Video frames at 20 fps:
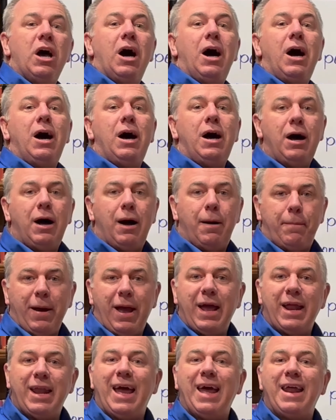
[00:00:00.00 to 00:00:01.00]
up
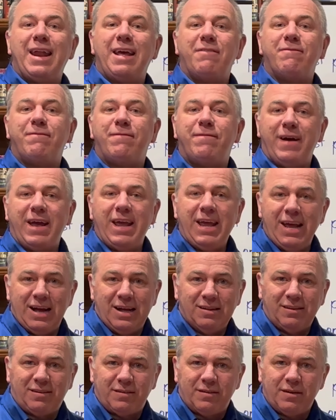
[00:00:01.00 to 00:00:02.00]
and
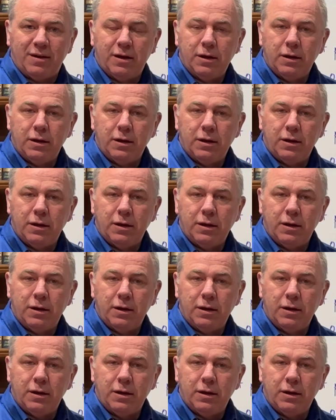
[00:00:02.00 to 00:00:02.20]
advance.